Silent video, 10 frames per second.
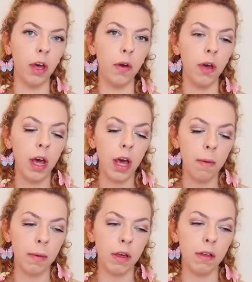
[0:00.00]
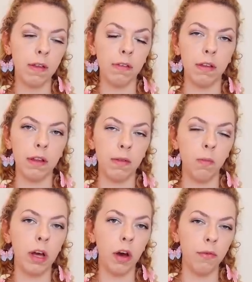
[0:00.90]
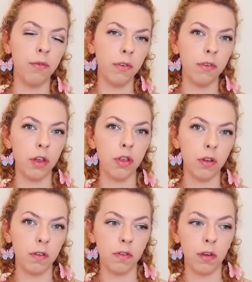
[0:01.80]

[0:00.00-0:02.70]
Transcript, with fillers: you, because we're going through such an